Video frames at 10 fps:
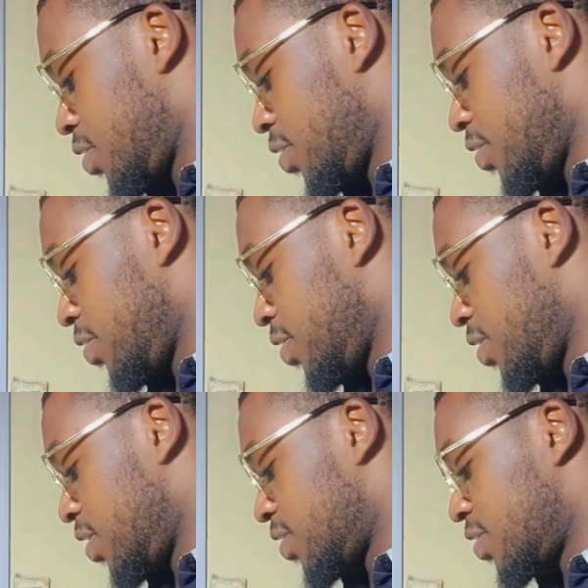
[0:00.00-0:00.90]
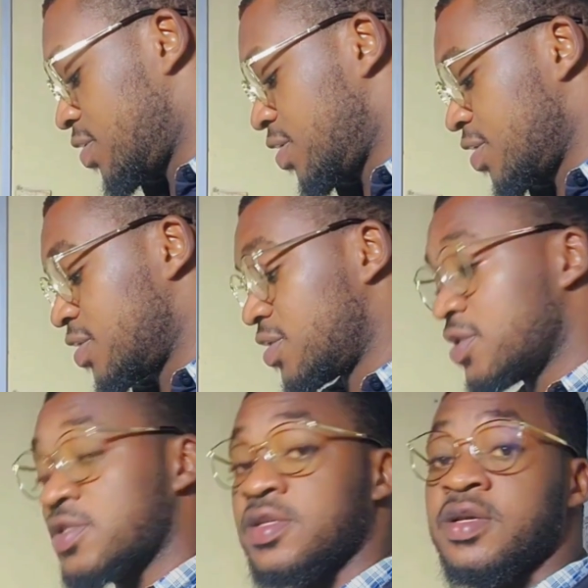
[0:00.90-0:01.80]
Sorry, test
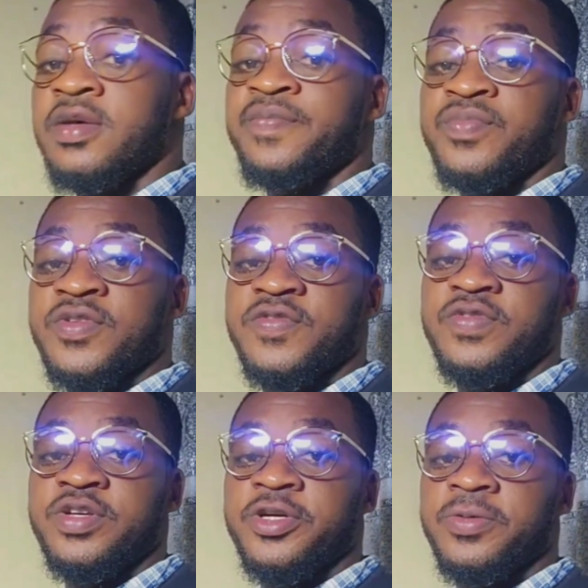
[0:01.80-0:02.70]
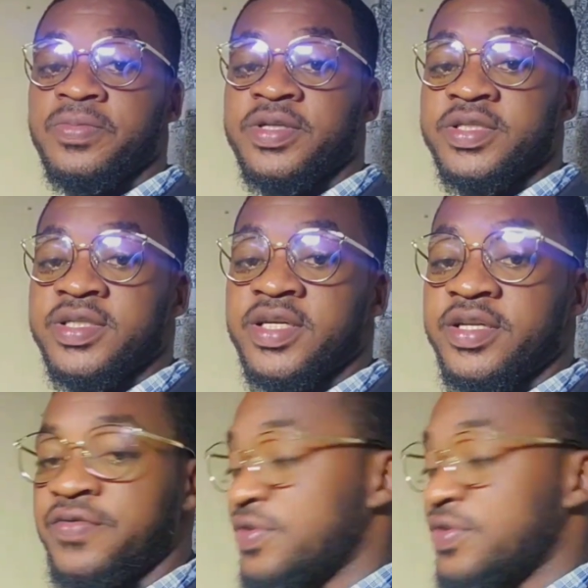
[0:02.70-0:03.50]
is fully completed, and